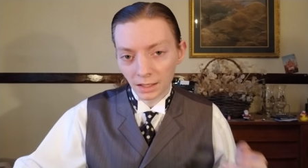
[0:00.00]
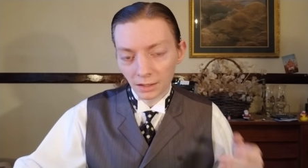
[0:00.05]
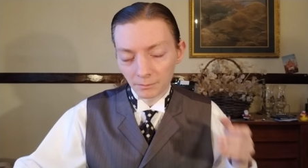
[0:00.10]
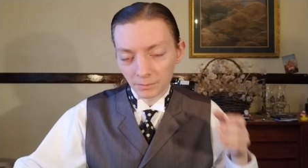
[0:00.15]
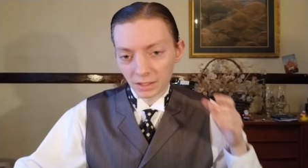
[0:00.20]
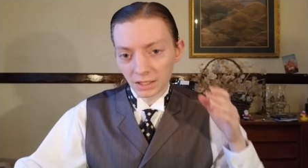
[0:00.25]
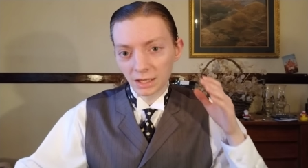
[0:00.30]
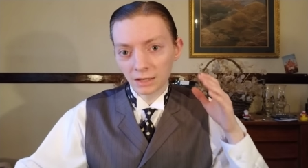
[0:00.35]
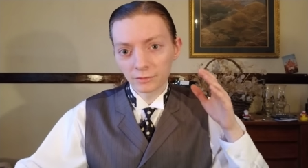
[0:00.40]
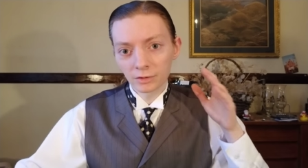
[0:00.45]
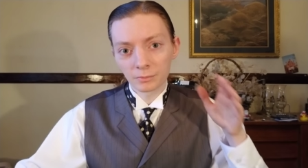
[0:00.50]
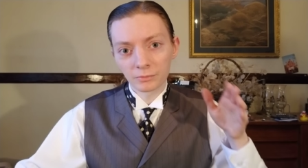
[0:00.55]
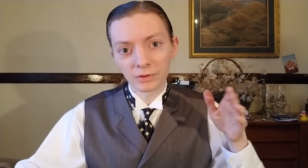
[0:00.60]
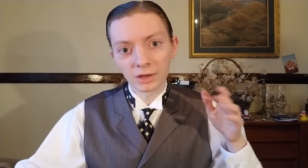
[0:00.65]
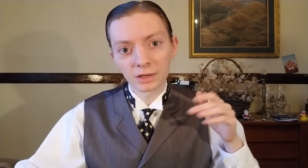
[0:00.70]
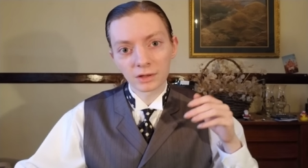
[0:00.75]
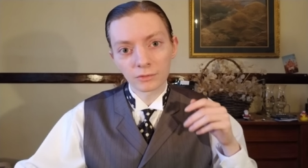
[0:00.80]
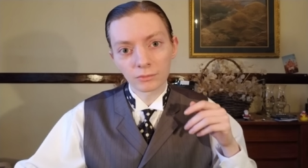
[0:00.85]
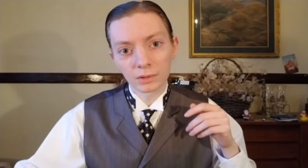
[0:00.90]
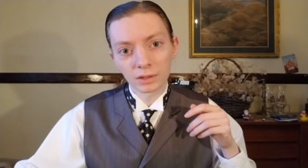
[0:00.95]
Panera
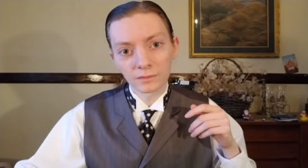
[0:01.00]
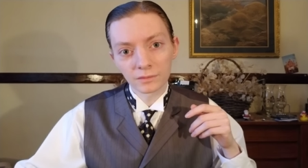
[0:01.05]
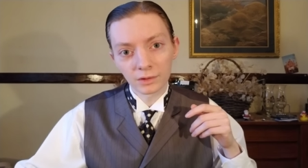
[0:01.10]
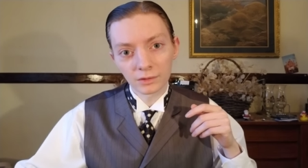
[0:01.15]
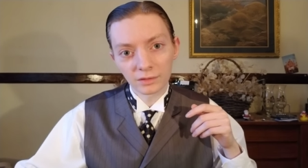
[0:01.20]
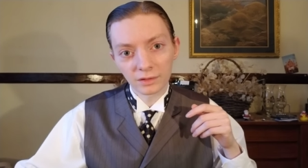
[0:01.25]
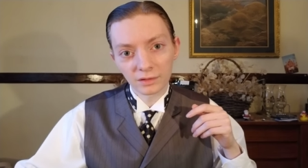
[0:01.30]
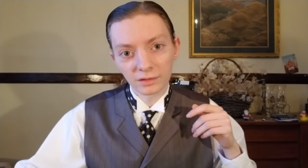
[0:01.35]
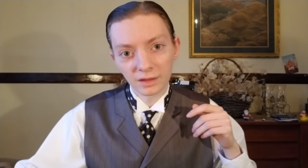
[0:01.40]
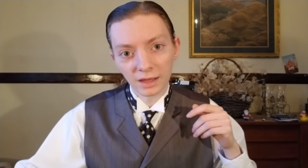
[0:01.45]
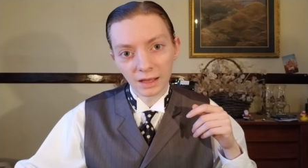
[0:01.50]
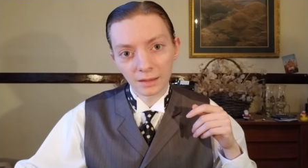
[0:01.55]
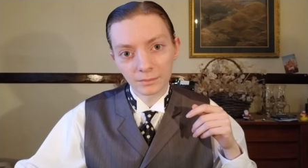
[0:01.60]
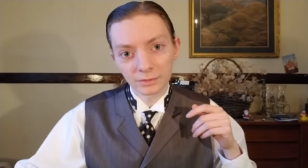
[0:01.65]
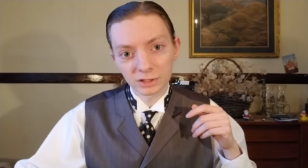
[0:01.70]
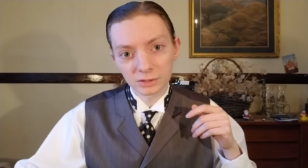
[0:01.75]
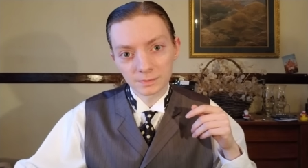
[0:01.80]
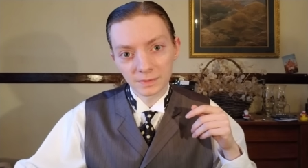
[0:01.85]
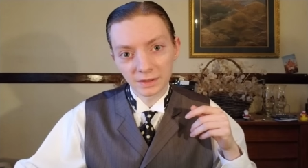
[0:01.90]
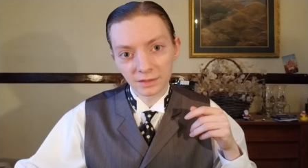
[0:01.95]
Bread is one of those
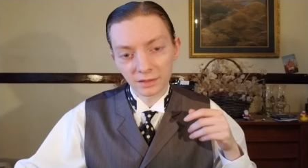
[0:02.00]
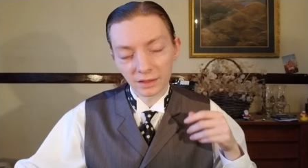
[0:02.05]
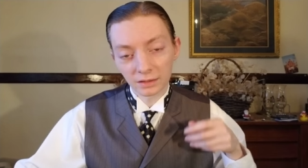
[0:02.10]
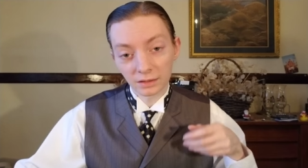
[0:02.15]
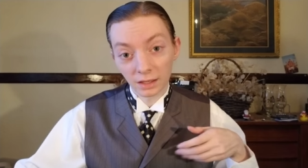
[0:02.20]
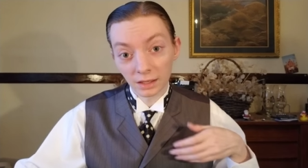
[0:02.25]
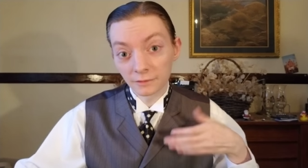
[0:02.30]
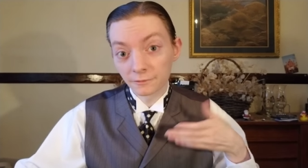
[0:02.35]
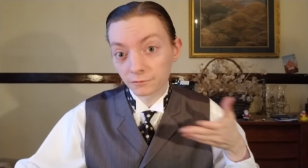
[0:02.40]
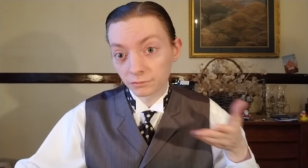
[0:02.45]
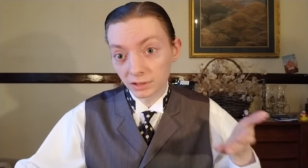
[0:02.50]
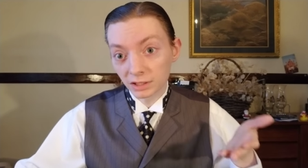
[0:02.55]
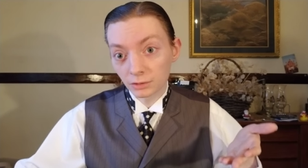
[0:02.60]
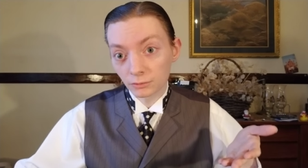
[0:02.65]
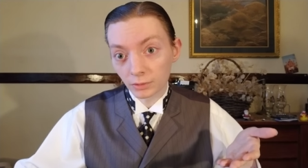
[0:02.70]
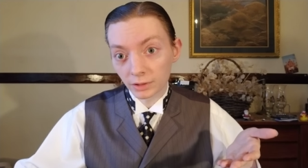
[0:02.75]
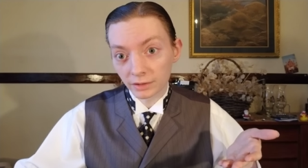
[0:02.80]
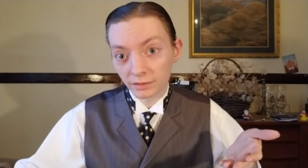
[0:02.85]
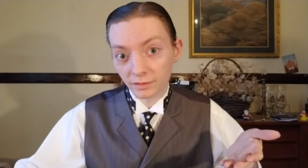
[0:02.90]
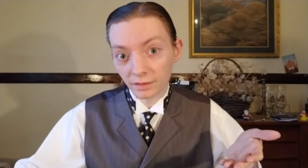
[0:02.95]
establishments that I
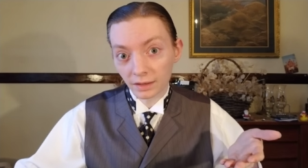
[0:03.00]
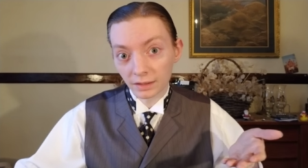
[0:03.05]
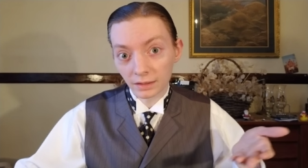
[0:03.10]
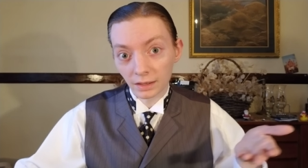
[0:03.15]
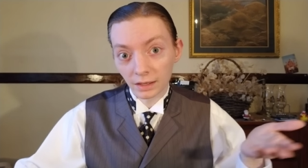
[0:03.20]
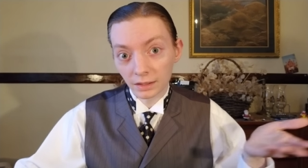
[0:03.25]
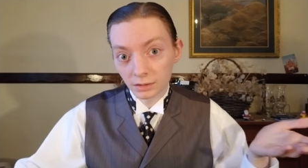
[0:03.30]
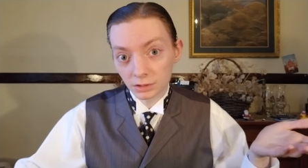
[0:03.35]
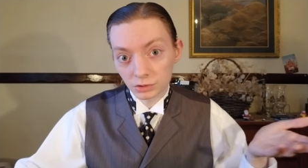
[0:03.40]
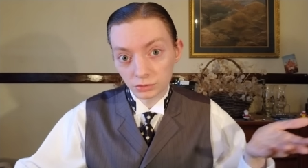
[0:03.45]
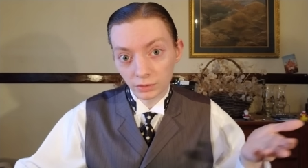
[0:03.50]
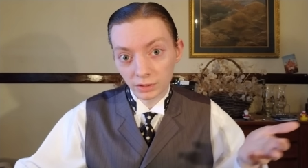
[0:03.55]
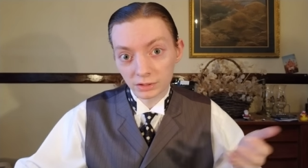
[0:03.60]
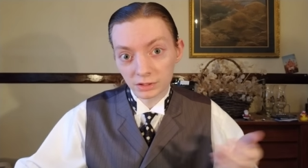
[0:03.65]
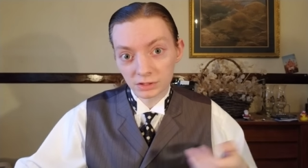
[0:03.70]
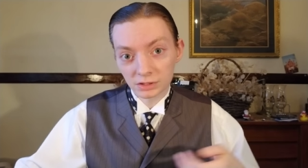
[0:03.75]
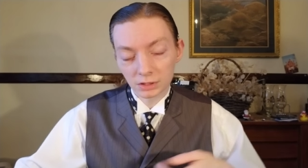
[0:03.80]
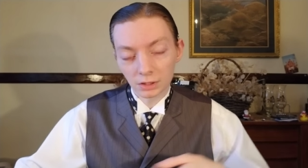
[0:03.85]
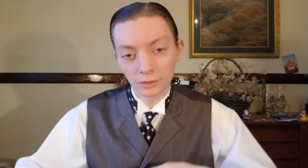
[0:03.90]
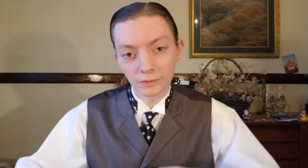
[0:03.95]
frequent. I, I enjoy
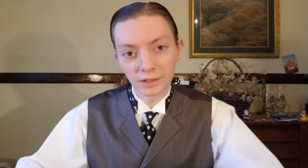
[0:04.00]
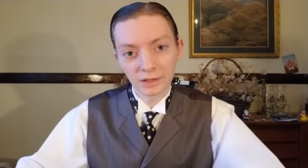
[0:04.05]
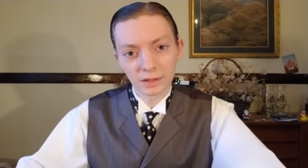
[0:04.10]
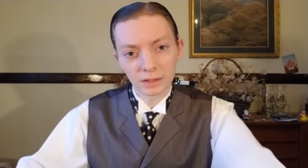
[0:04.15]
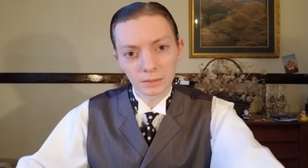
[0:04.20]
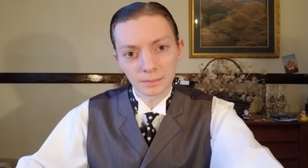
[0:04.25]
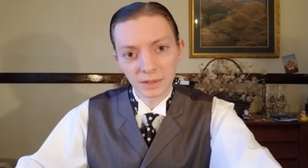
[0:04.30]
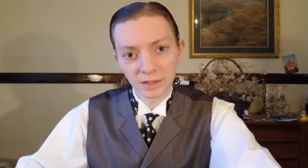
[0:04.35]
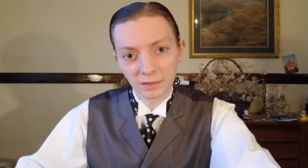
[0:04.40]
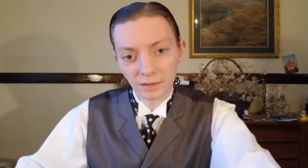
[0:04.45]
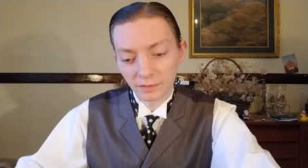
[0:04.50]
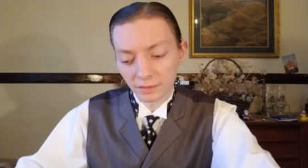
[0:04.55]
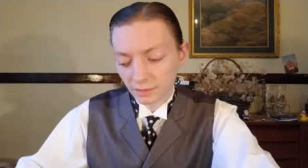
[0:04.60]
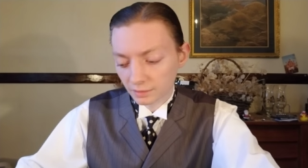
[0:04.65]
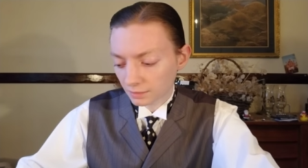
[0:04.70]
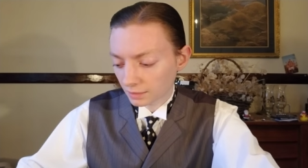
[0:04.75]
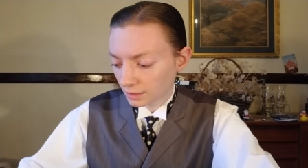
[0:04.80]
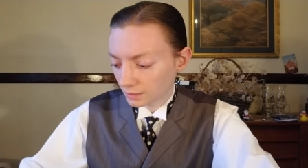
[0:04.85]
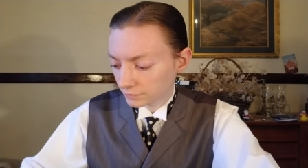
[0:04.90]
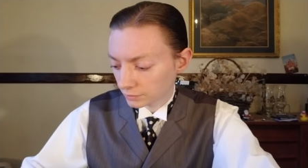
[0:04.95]
just going there because I think
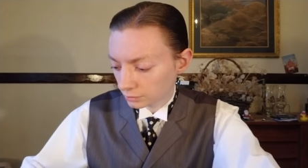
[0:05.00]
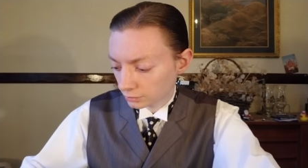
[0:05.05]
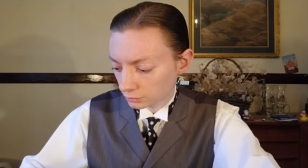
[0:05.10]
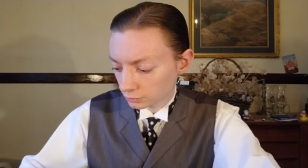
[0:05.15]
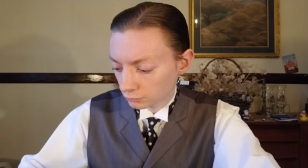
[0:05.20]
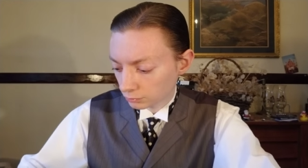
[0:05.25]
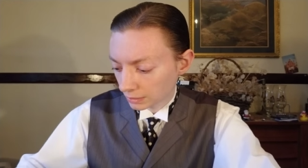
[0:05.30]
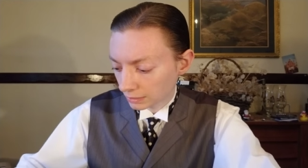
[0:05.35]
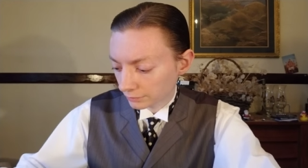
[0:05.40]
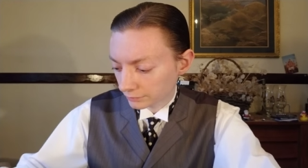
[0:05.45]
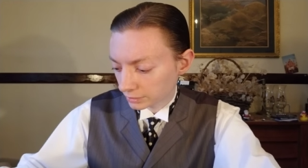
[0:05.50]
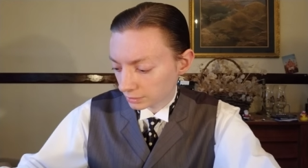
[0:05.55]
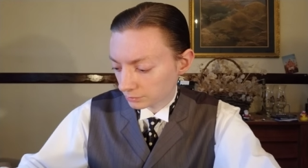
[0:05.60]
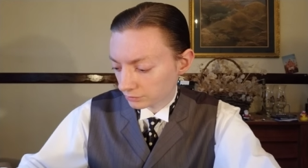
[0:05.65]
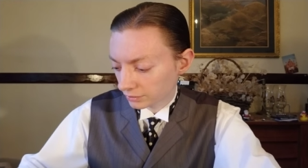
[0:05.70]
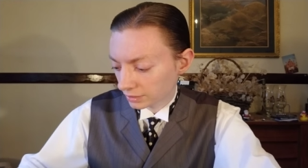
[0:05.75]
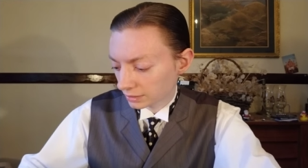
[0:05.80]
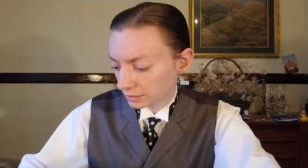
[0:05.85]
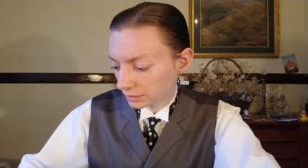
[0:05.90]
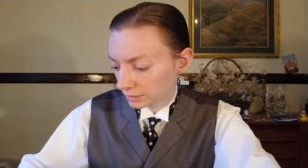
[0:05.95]
they have a good quality
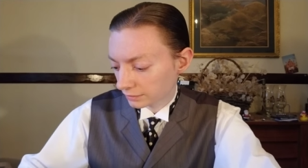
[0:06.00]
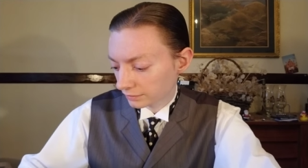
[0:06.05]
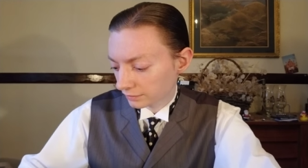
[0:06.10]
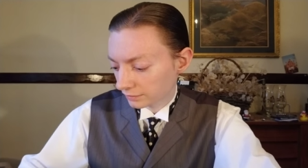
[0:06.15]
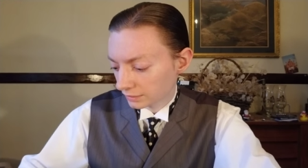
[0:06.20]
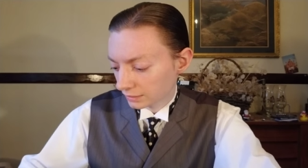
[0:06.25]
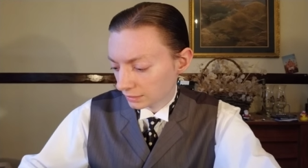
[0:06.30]
product.